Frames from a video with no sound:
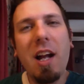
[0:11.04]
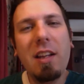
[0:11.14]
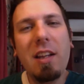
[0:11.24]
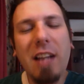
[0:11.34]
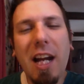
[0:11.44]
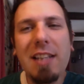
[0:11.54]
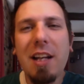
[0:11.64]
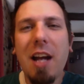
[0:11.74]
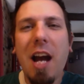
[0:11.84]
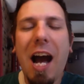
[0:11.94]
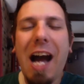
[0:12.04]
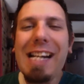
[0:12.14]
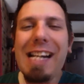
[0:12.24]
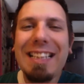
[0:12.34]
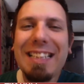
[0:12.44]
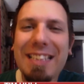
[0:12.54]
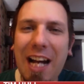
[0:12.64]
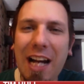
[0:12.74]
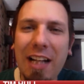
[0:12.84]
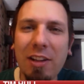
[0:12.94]
Guys, I
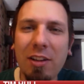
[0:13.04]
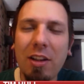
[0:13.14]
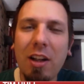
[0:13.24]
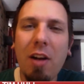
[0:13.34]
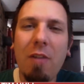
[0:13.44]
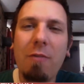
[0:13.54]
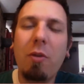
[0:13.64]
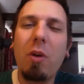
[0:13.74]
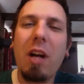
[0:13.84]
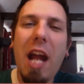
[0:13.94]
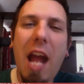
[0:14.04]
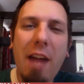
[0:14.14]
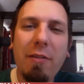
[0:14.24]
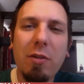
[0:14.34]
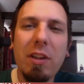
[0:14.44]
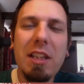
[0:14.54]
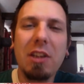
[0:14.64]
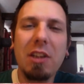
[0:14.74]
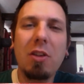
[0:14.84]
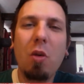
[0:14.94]
desire for every
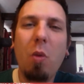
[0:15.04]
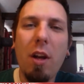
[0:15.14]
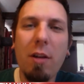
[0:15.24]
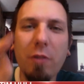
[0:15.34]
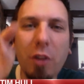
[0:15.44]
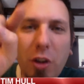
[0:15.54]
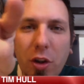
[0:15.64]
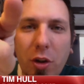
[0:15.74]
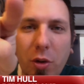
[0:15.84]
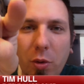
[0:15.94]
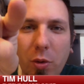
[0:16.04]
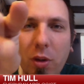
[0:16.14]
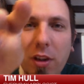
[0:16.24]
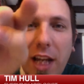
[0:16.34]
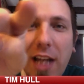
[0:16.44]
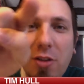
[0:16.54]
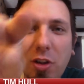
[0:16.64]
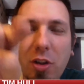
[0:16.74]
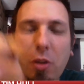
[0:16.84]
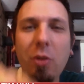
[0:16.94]
single one of you, yes,
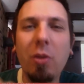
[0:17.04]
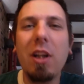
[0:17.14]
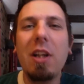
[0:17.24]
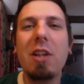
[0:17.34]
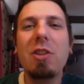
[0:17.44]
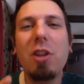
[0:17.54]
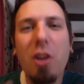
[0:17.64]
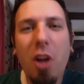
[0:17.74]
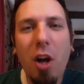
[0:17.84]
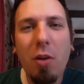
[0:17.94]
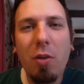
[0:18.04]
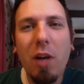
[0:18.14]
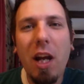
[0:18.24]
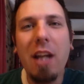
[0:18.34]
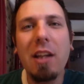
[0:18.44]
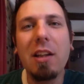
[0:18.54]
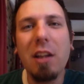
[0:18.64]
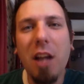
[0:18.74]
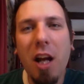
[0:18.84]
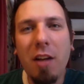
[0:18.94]
you, to know and
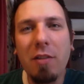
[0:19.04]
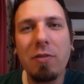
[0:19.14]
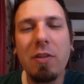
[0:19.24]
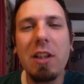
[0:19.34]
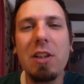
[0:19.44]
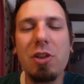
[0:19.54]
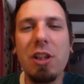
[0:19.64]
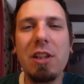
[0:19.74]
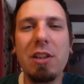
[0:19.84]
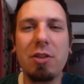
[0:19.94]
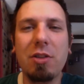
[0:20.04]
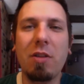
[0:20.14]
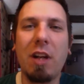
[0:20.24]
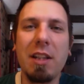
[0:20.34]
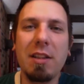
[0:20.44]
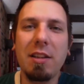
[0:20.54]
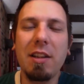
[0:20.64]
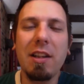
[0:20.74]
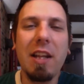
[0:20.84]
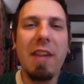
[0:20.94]
love Jesus Christ.
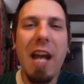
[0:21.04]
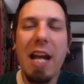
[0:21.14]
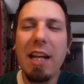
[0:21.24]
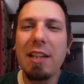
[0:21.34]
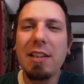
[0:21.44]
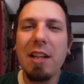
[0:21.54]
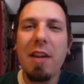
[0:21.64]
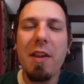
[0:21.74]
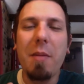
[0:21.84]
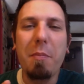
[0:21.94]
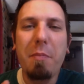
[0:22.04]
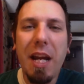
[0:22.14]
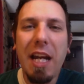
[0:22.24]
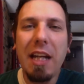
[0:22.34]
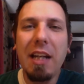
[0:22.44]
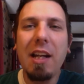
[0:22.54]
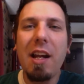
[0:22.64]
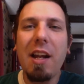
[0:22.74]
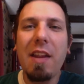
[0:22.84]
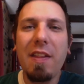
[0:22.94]
That is the main
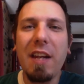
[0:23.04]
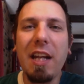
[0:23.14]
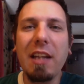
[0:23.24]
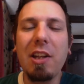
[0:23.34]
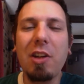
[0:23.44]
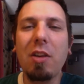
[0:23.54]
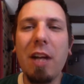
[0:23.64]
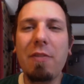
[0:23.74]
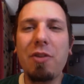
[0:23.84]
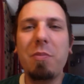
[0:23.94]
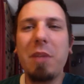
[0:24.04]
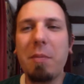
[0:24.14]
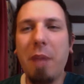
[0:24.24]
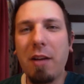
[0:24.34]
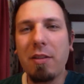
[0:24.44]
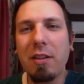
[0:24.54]
thing that your life should be about.